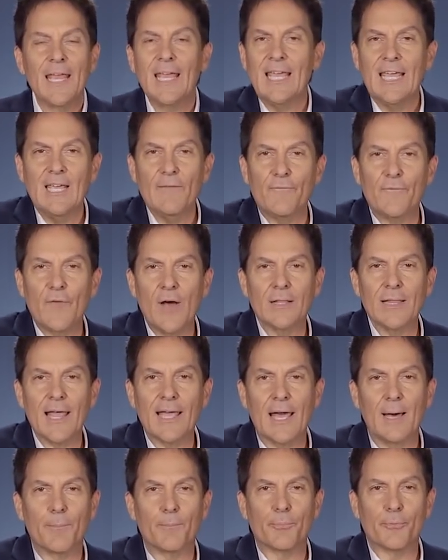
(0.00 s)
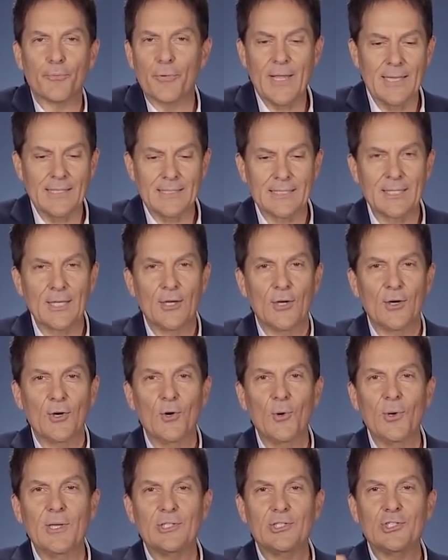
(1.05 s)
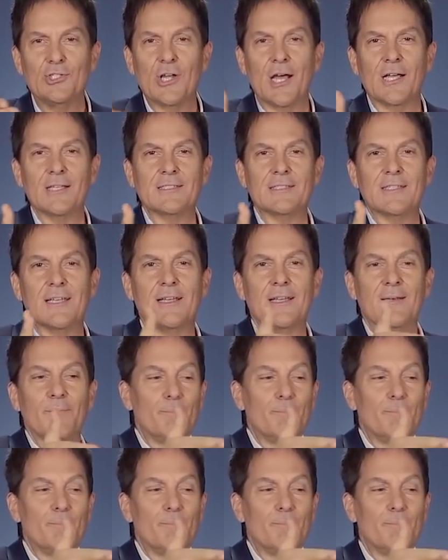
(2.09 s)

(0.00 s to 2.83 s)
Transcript: He felt like a prince who had just